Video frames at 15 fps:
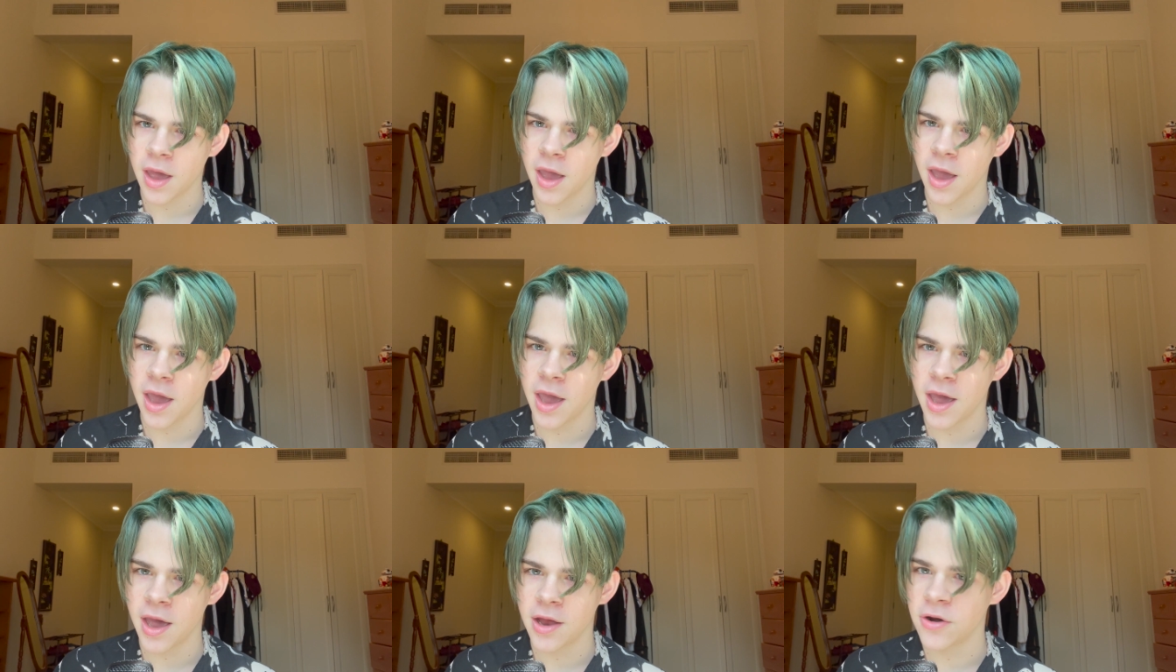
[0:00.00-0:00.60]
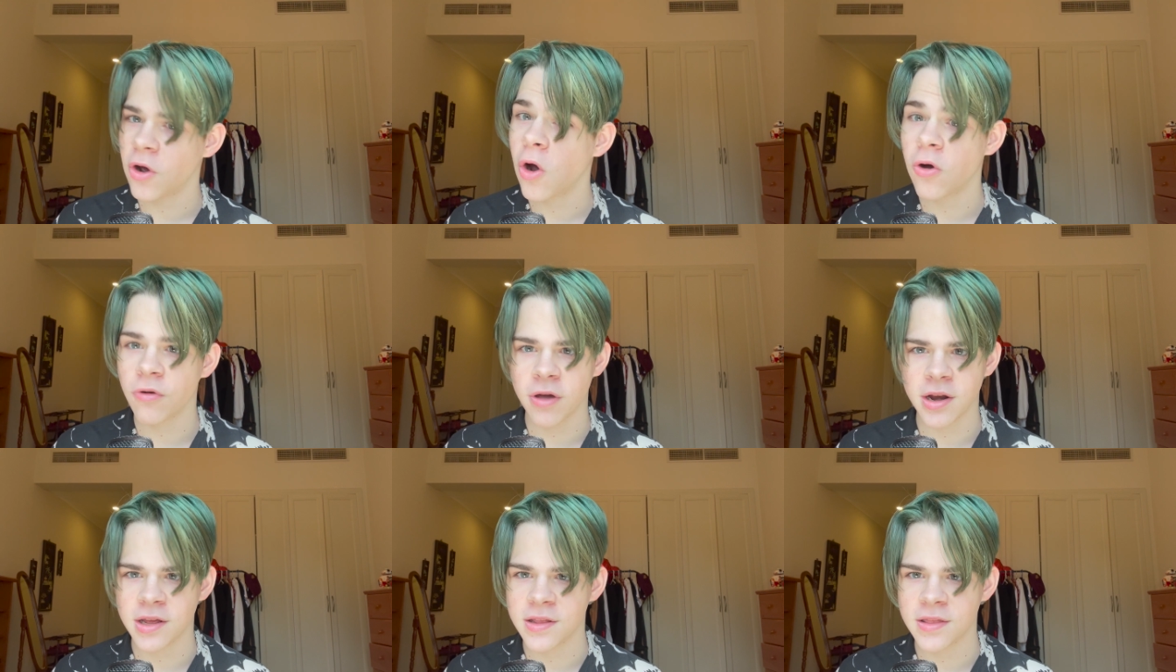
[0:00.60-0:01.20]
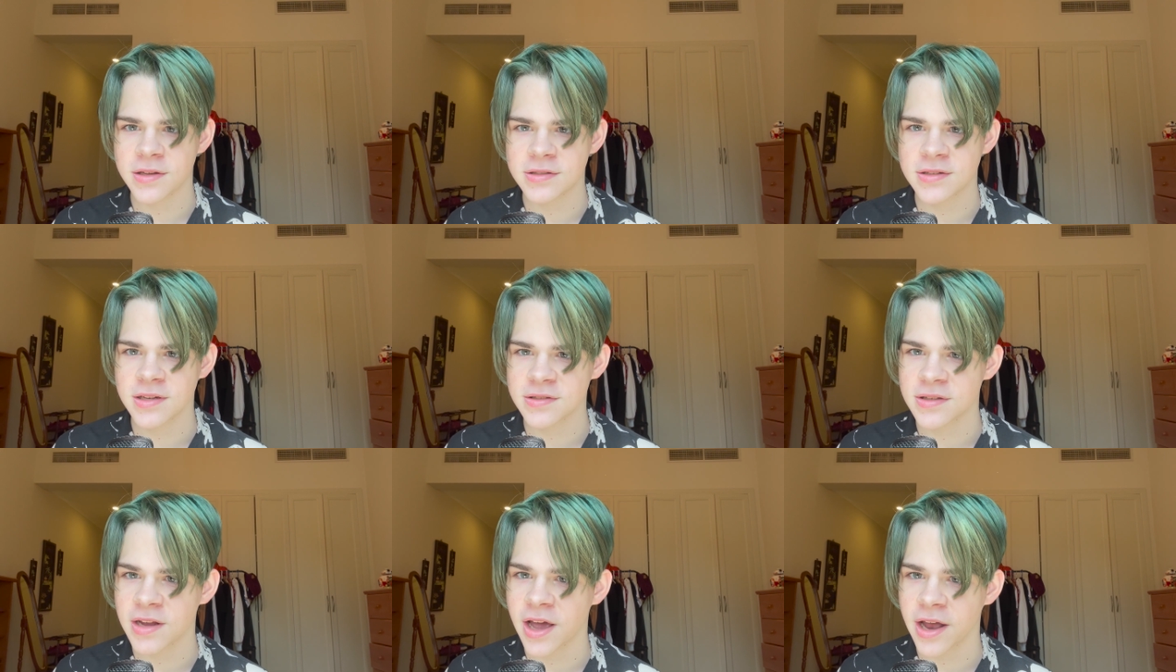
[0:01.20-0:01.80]
and already this
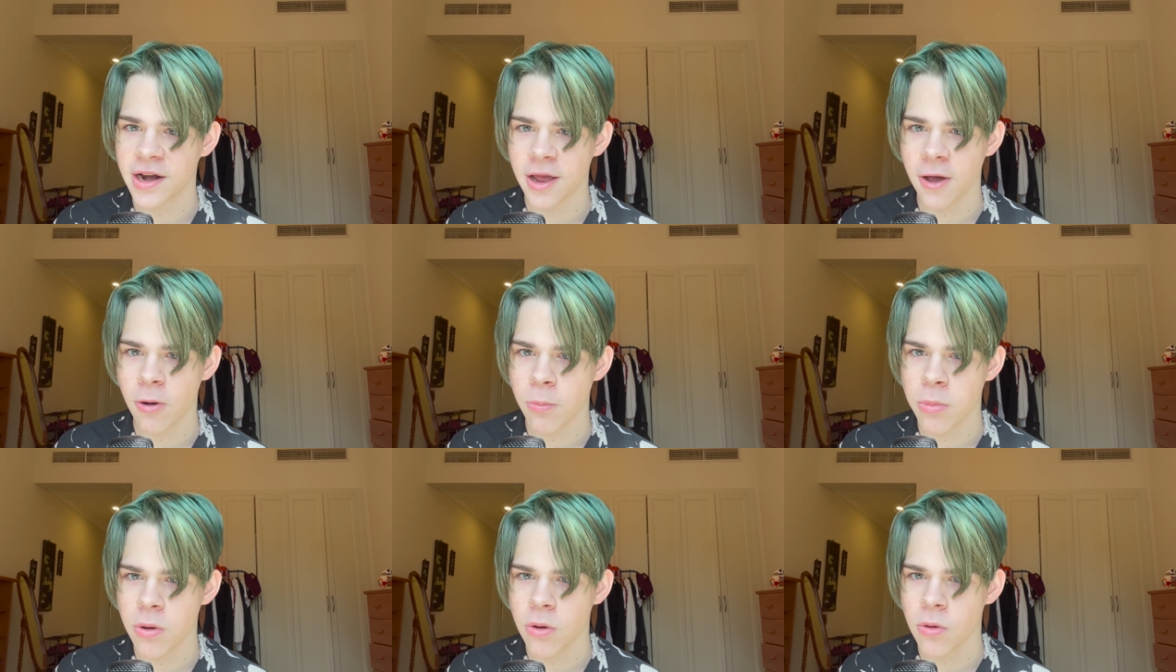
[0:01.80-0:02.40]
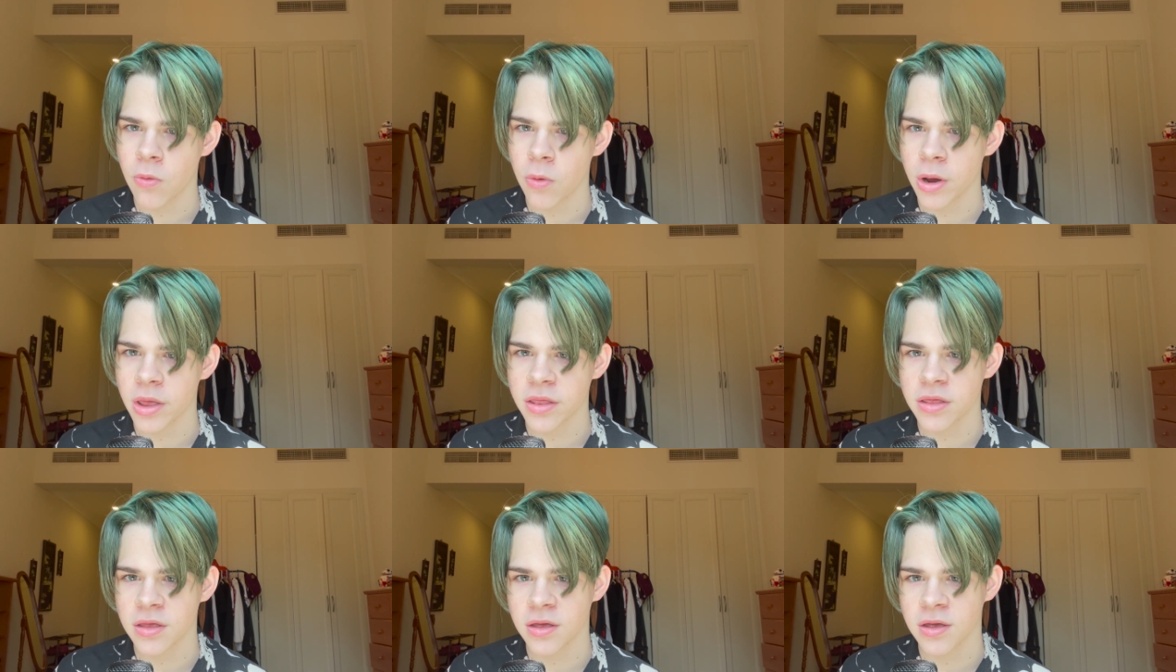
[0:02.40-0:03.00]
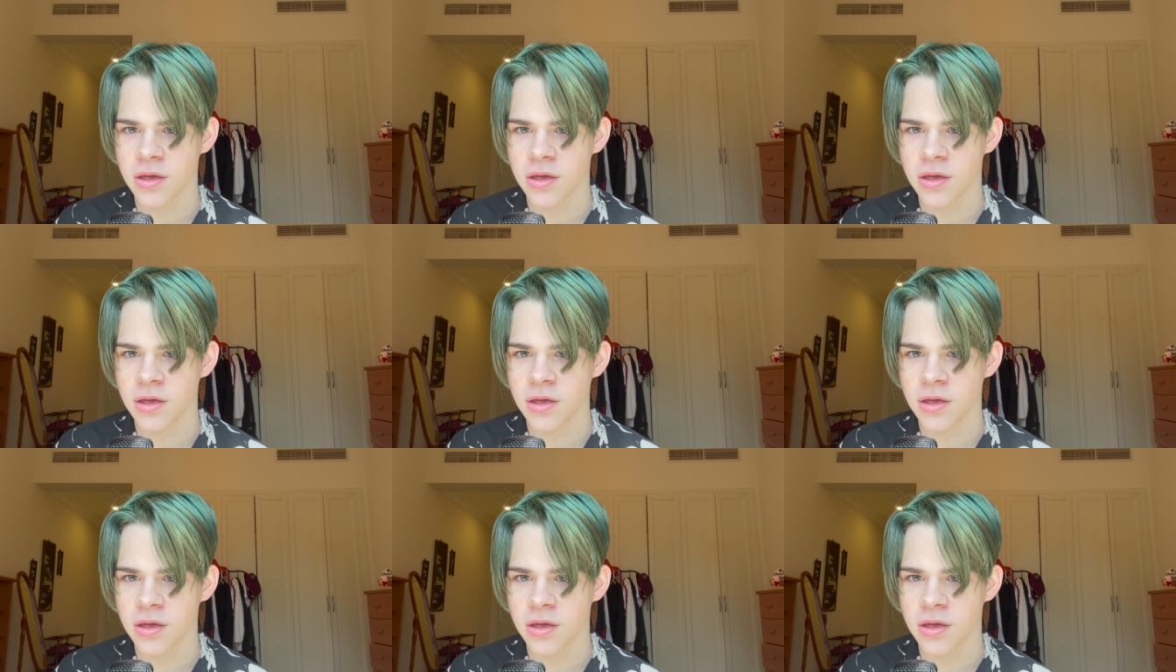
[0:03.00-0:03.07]
does not help with